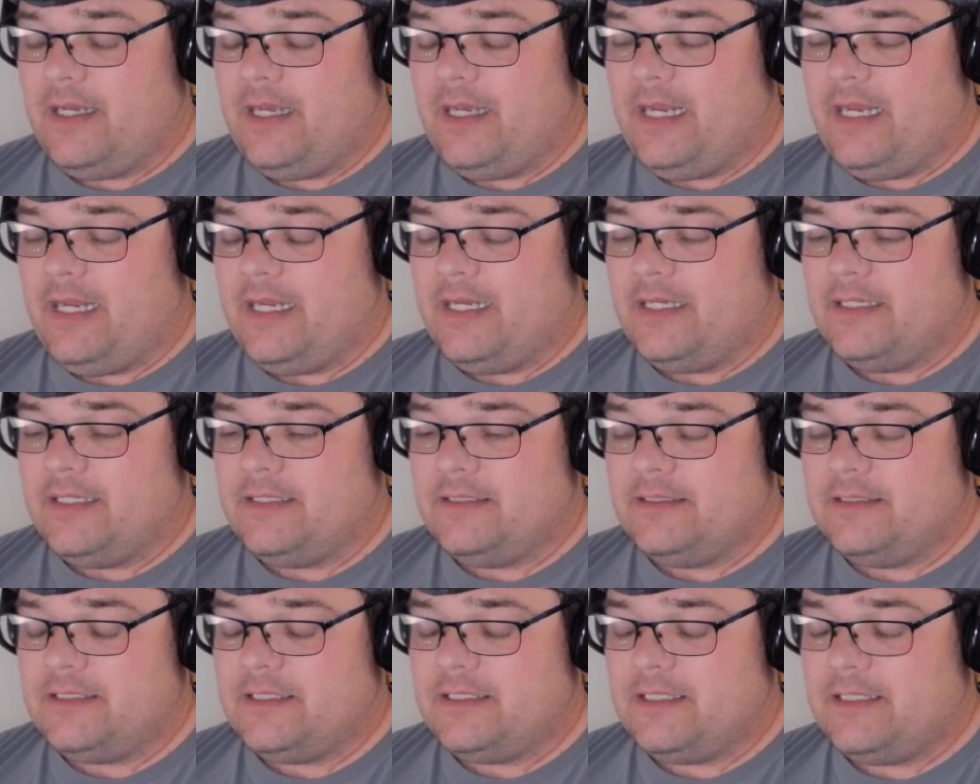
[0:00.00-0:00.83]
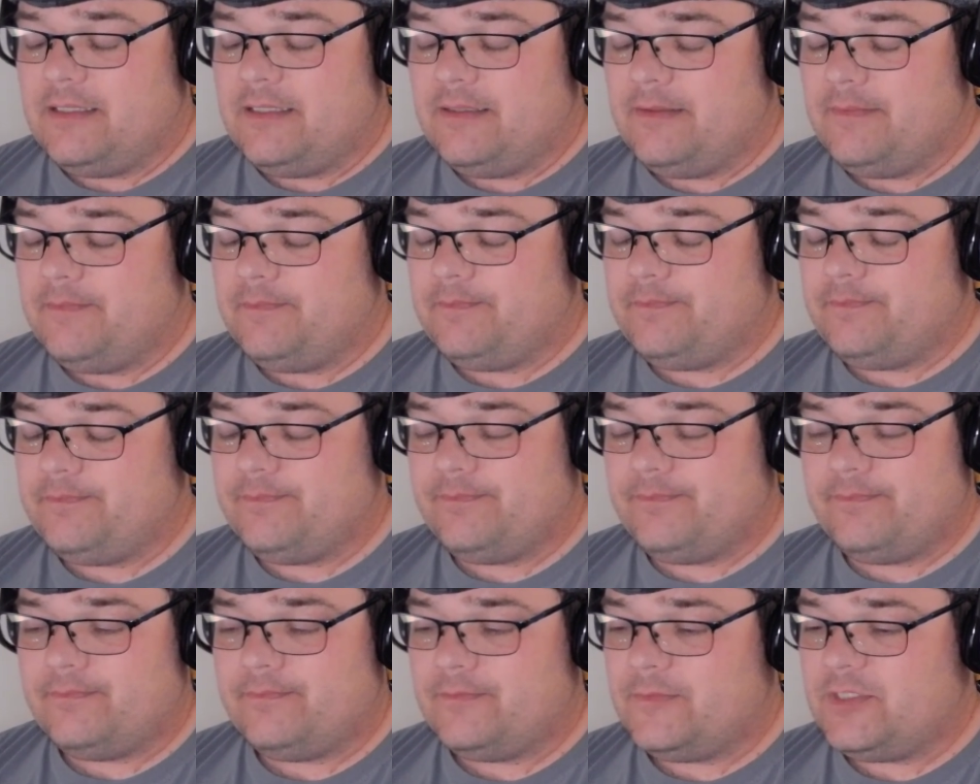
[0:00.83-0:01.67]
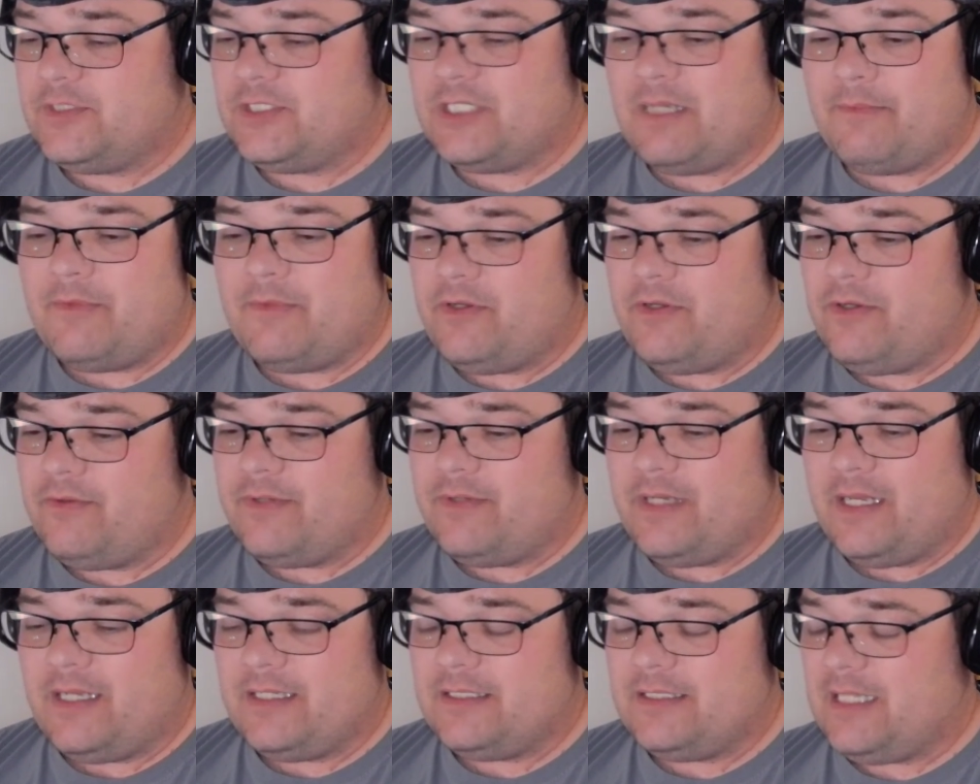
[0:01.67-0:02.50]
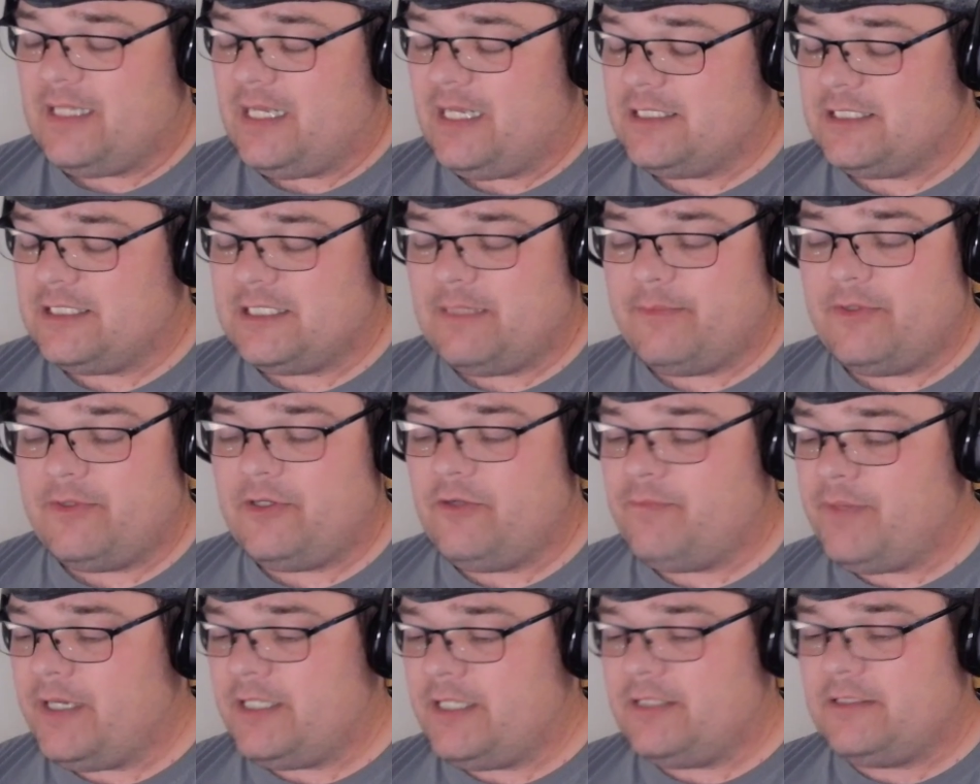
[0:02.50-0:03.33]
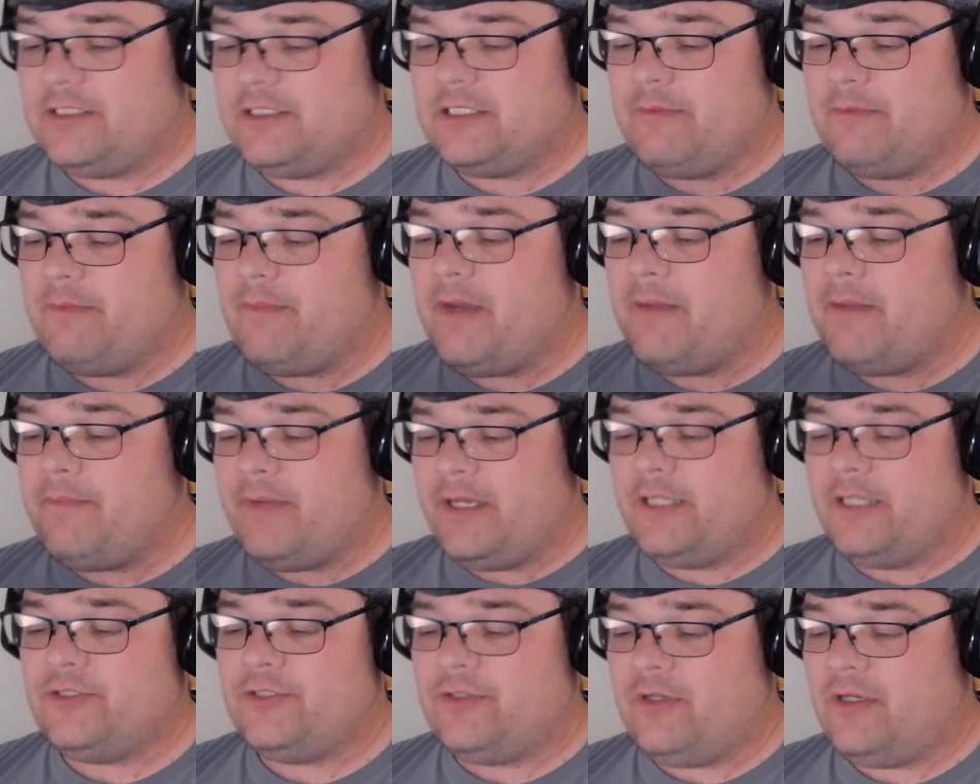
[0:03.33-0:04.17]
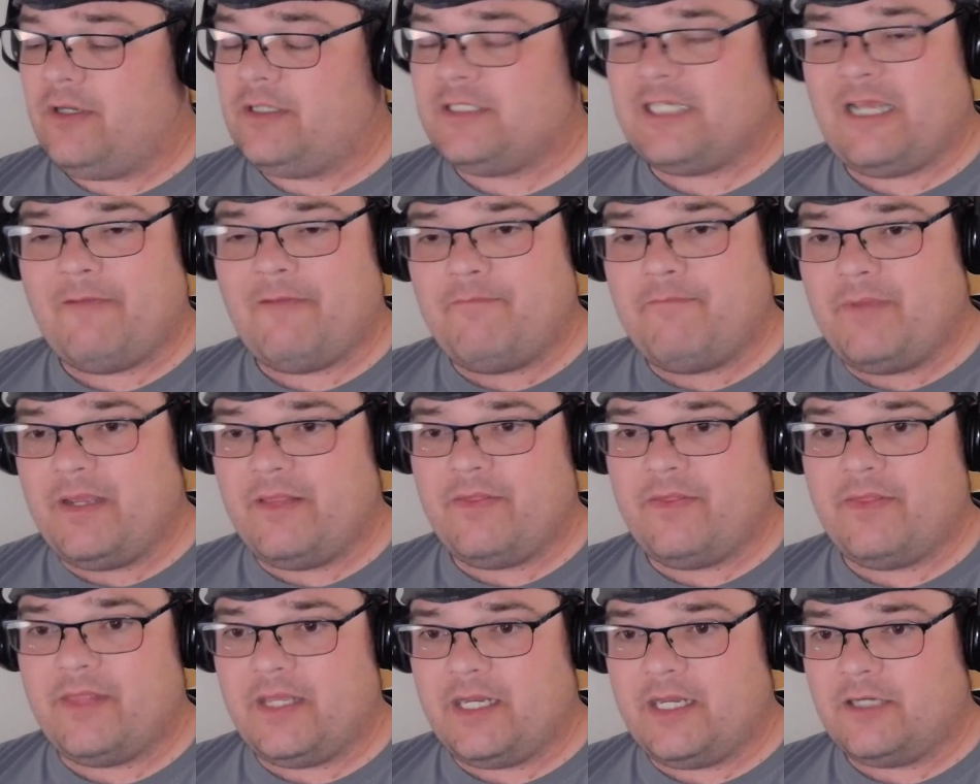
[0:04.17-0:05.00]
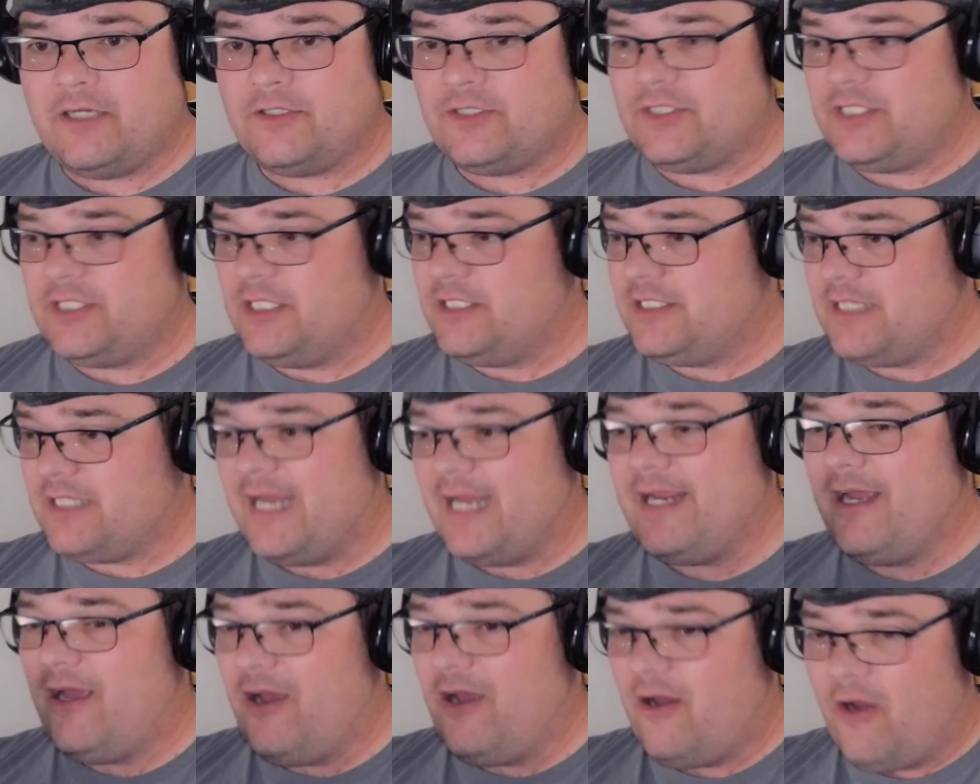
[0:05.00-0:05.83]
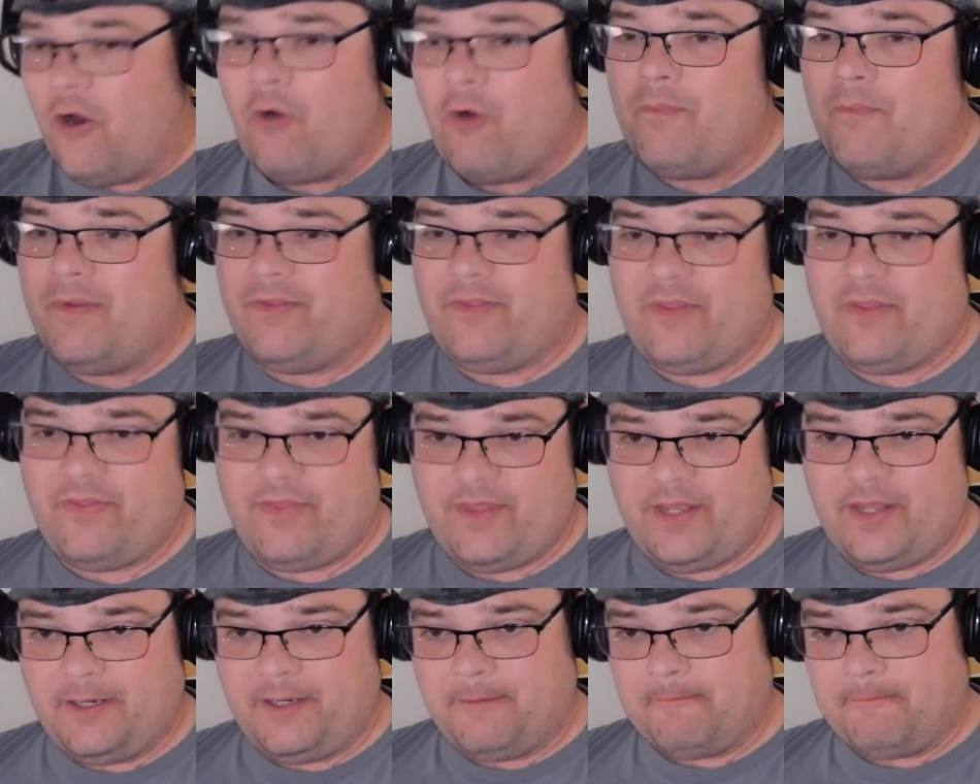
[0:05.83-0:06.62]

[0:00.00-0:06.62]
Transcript: And some of you guys, like some of my Patreons have been there since I opened the thing.